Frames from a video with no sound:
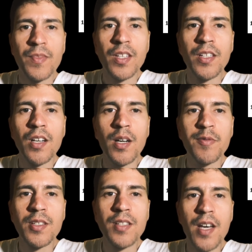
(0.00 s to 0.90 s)
And
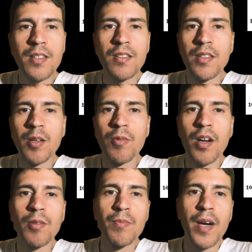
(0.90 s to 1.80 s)
after that, the
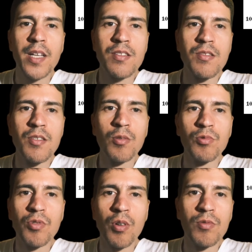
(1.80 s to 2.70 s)
ground might still
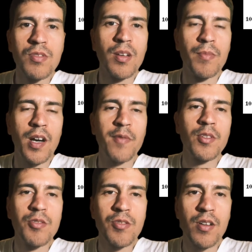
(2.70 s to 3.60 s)
throw some
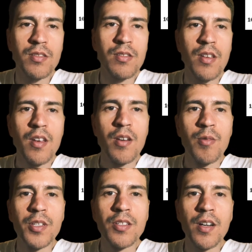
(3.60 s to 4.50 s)
aftershocks,
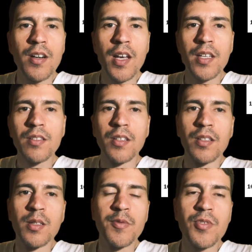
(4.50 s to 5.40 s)
which are like the
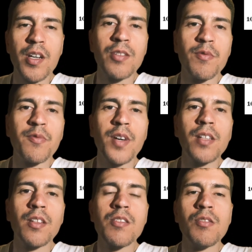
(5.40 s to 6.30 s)
Earth trying to
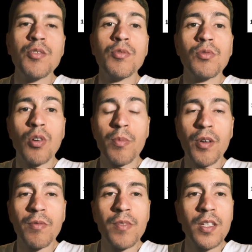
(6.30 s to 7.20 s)
find its new
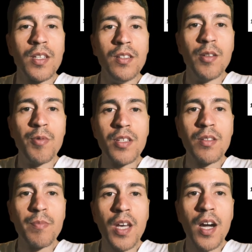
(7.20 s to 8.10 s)
normal. The
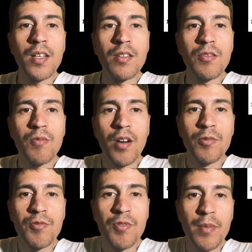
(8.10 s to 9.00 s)
reason behind this
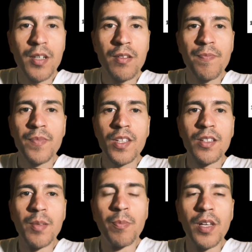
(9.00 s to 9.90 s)
ground drama?
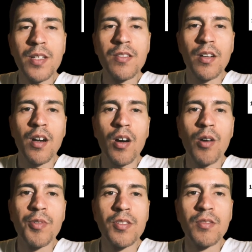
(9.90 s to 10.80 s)
The plates are
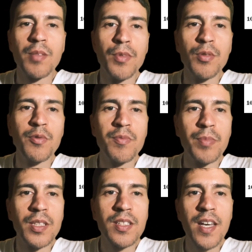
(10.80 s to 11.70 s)
always on the move
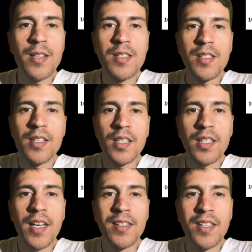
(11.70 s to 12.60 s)
but get
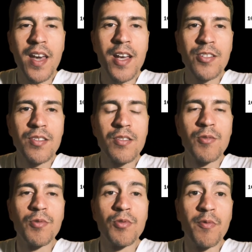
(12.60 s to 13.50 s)
stuck at the edges
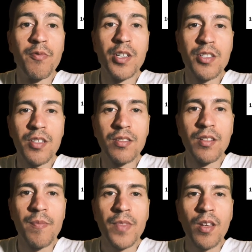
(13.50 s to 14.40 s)
due to friction.
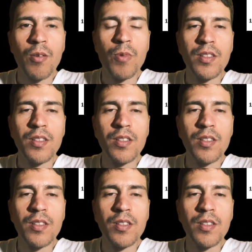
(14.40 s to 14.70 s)
When